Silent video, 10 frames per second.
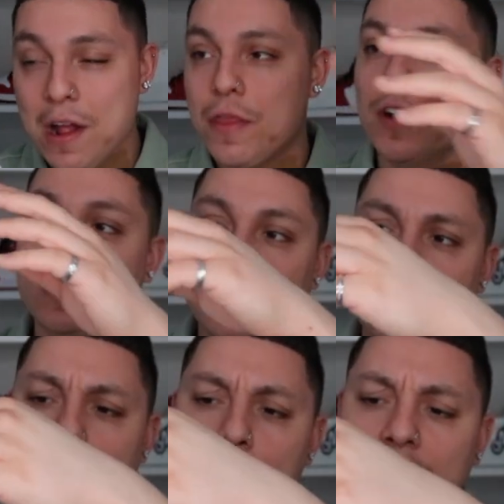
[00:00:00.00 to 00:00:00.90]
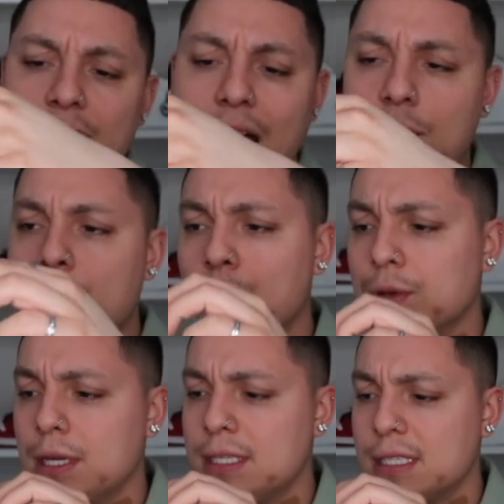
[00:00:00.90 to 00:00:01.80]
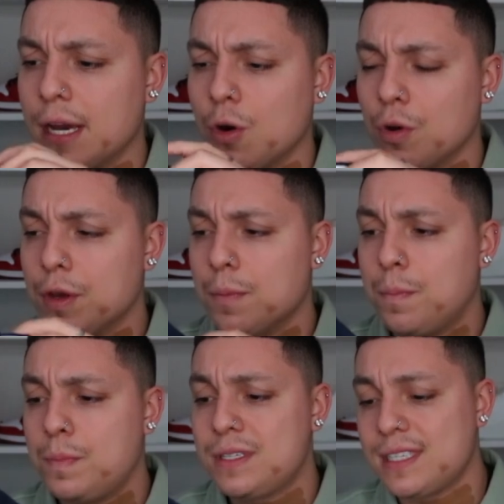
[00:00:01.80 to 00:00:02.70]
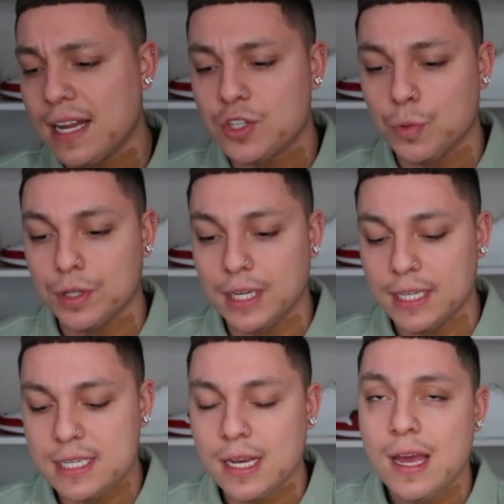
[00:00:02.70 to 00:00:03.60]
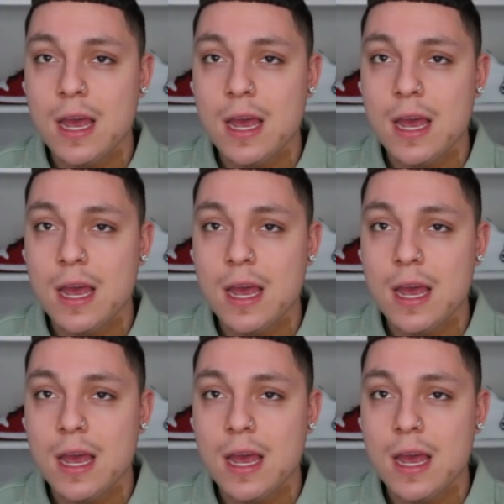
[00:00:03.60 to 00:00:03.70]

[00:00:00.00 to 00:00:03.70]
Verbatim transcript: thirteens that I believe haven't been released yet, or they're set to release.